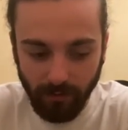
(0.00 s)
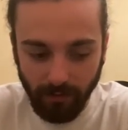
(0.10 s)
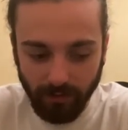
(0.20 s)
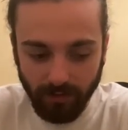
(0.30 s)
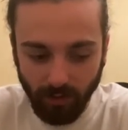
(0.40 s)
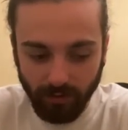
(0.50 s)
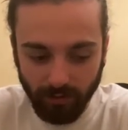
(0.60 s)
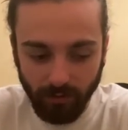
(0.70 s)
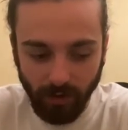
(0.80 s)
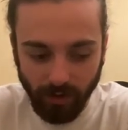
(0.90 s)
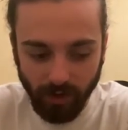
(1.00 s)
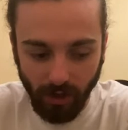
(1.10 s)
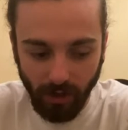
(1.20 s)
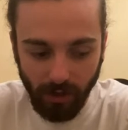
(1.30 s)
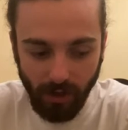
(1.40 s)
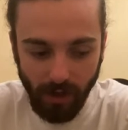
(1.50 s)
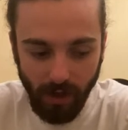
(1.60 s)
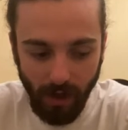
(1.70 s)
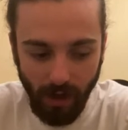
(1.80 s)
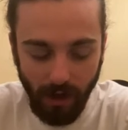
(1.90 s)
but it's not so much
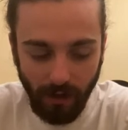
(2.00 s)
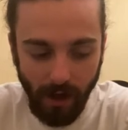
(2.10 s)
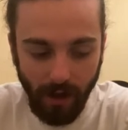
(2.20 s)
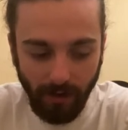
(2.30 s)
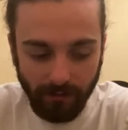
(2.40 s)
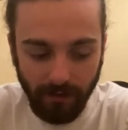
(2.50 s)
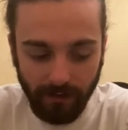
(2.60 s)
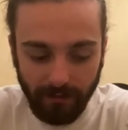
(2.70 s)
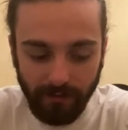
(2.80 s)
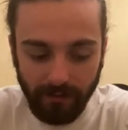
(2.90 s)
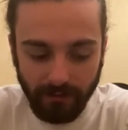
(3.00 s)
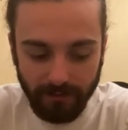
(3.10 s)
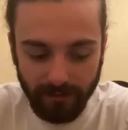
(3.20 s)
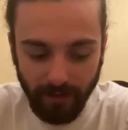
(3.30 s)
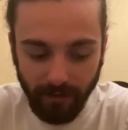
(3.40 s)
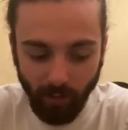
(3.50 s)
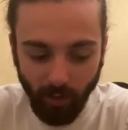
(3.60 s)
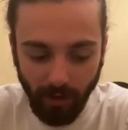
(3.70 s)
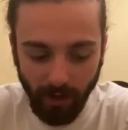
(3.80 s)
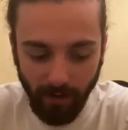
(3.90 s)
an adherence anymore.